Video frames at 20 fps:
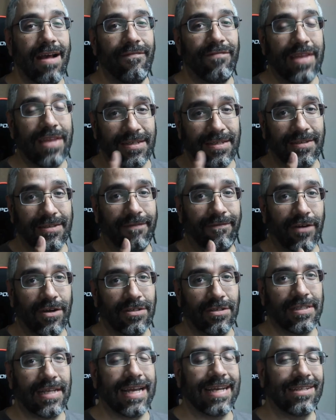That's the
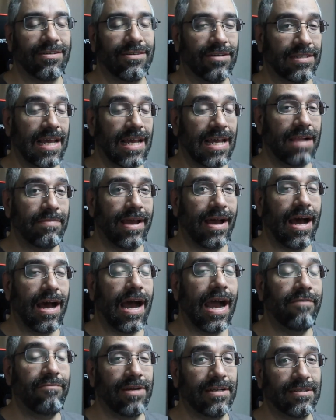first thing. So it's got to be a
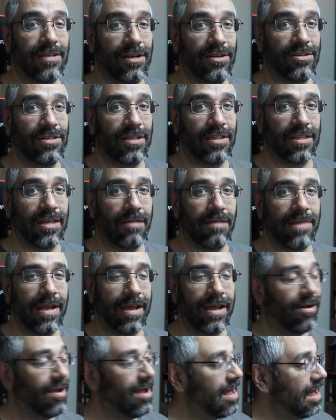high resolution
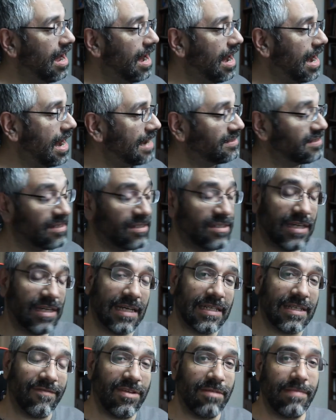thumbnail. I
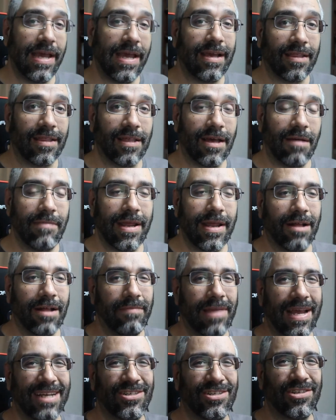suggest if you make a thumbnail,
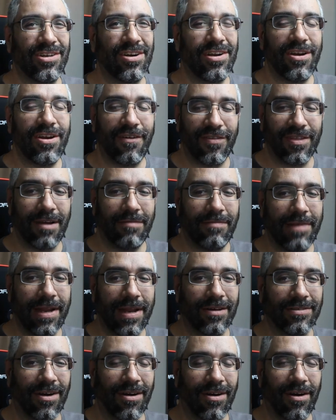make sure your
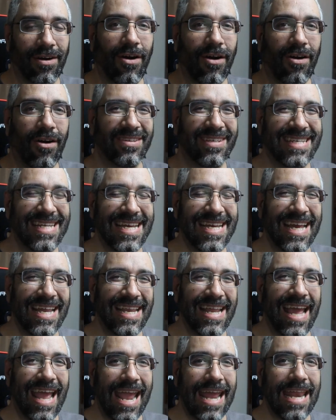thumbnails are all
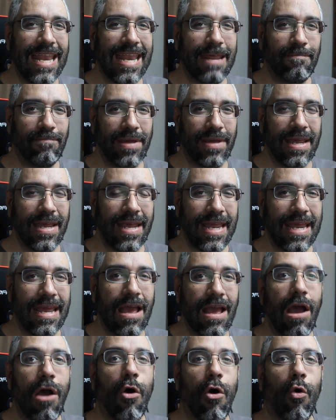1080p
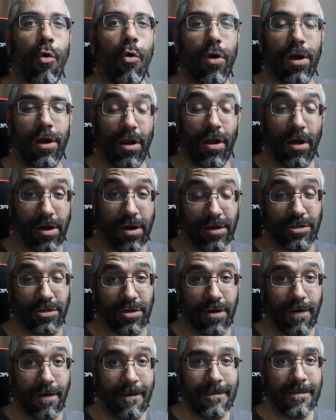or
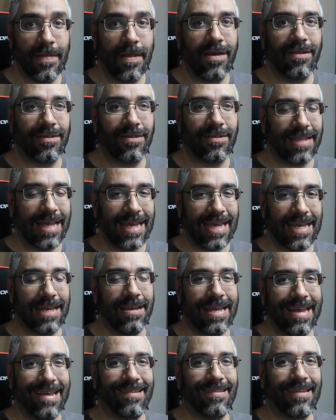larger so they can
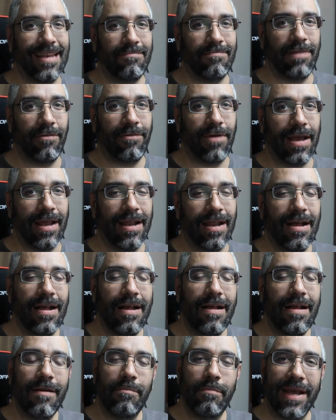easily be read.
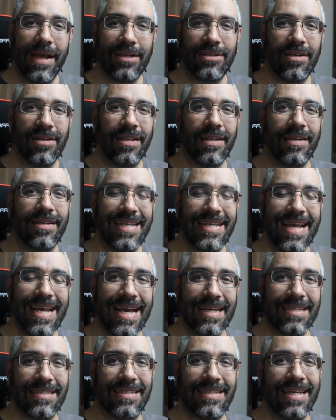Make sure the
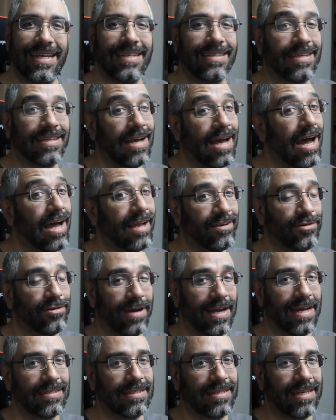text is
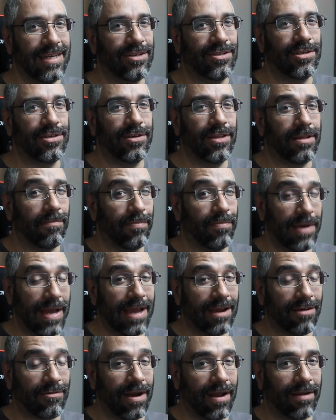contrasting to the
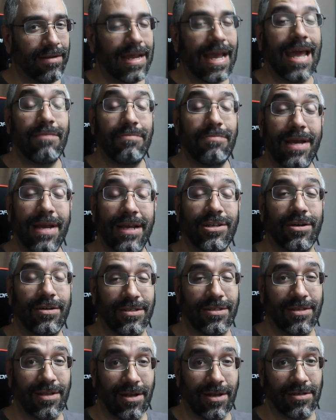background and make sure
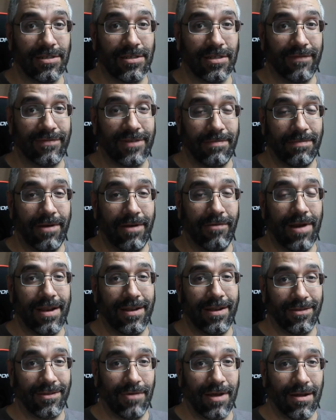it's large enough to be read
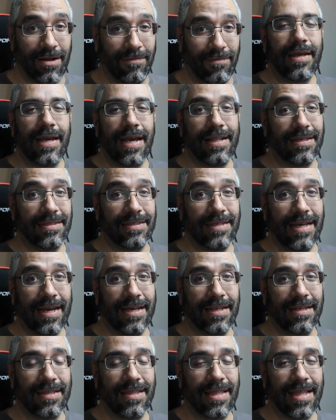as well. Okay, the
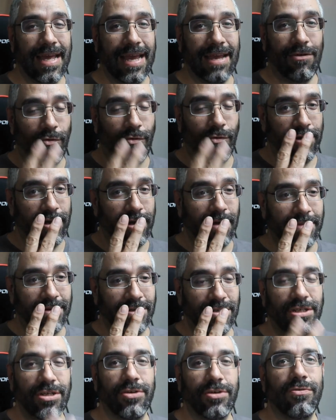second thing, or number
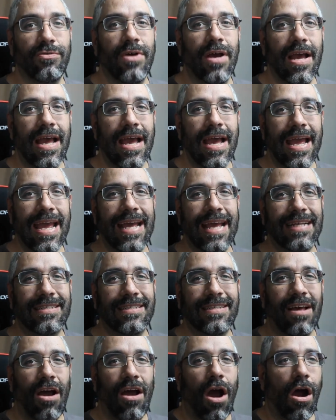2, is
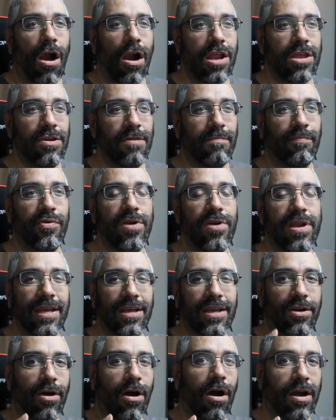are you putting
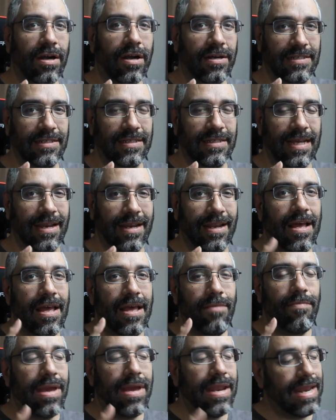cards in?
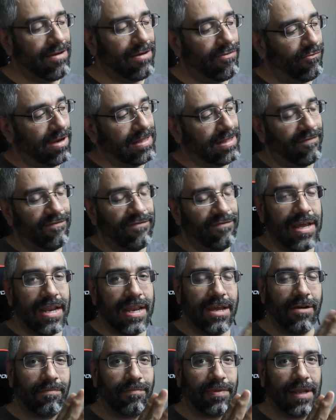Meaning when the
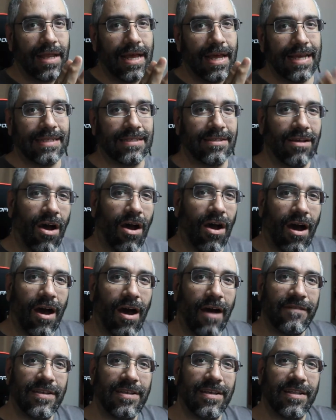video plays
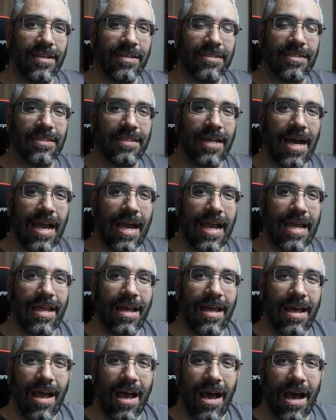off to the side,
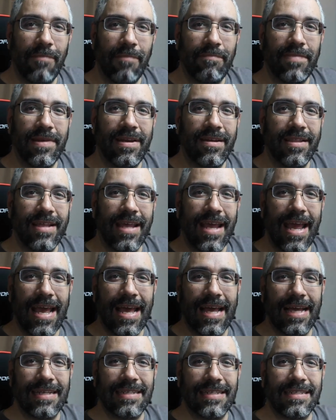up near the
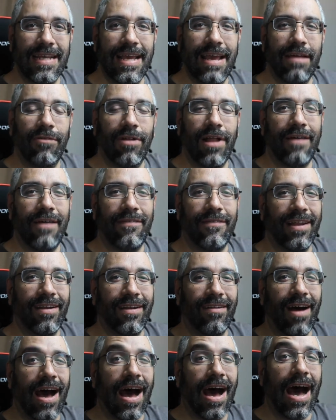edge, it will have a
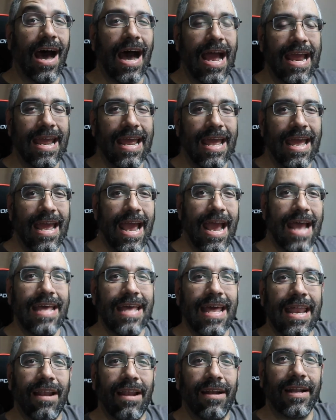little eye and
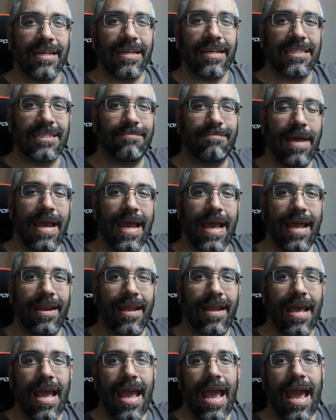then it'll expand
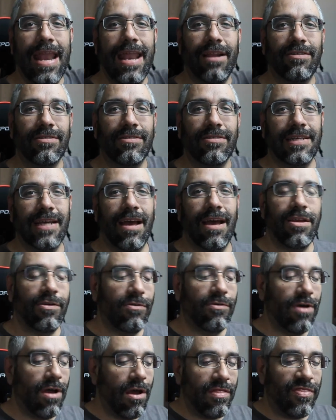and it'll tell
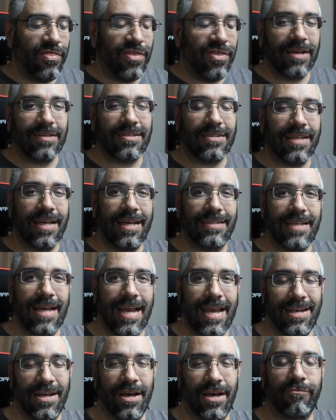you this is
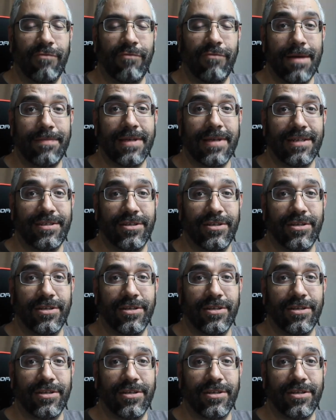another website you